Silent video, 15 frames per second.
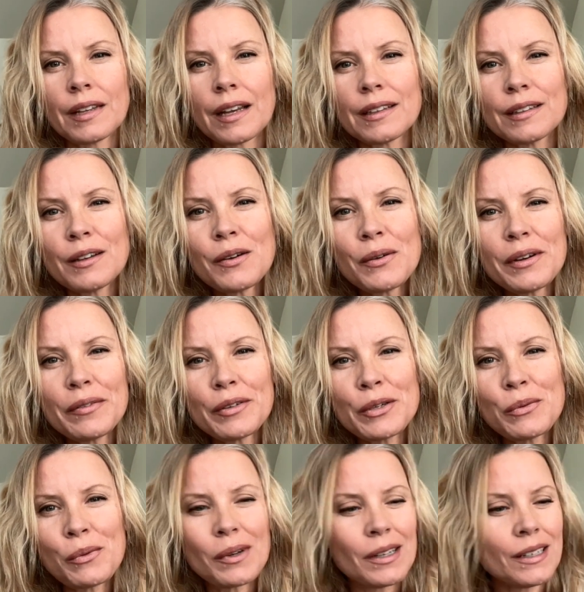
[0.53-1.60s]
Hello,
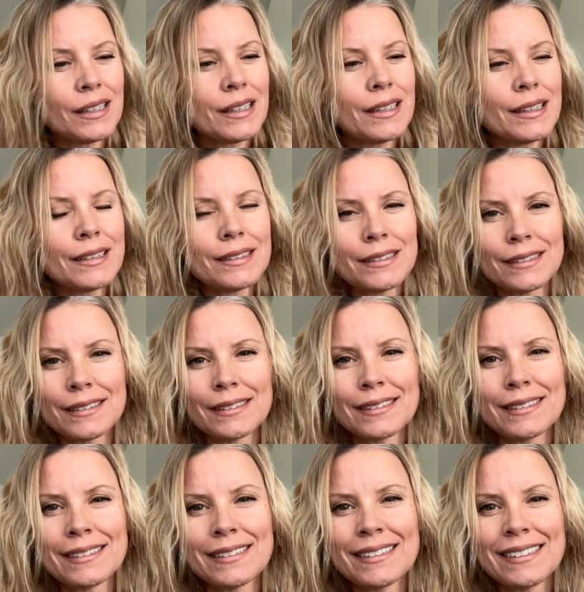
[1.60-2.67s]
everyone.
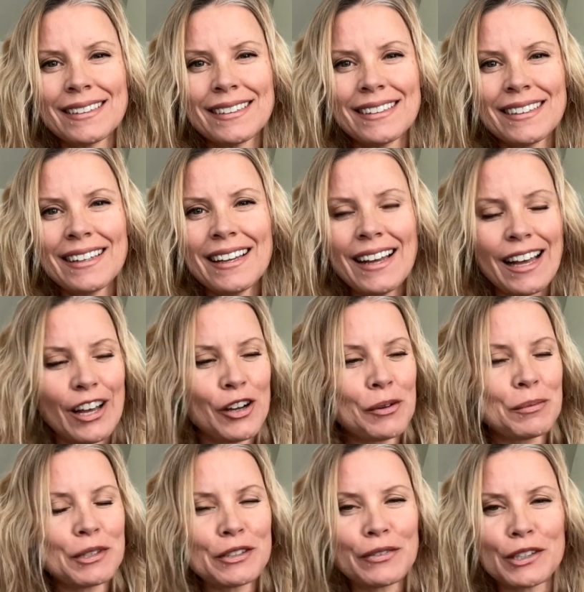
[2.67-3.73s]
I
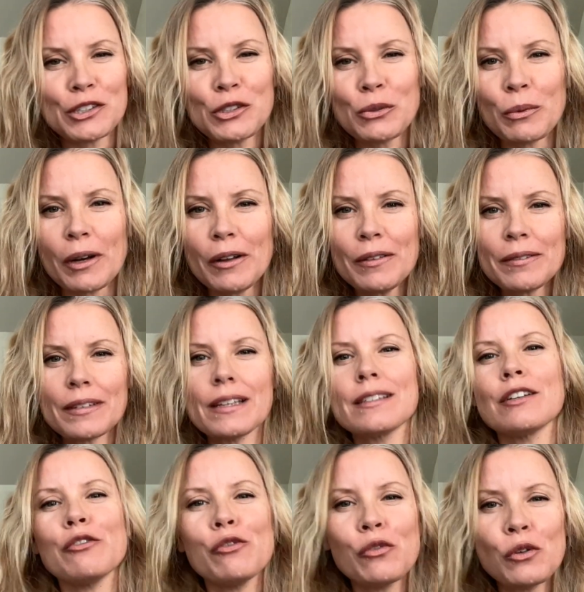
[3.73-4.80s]
hope this finds you well.
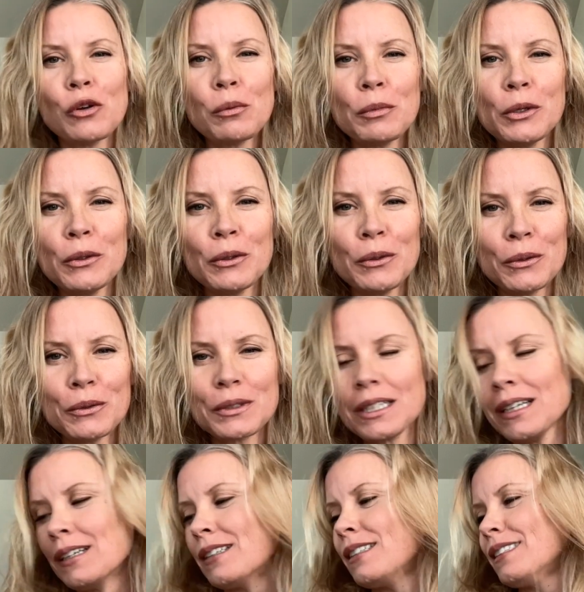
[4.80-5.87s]
It's a full moon.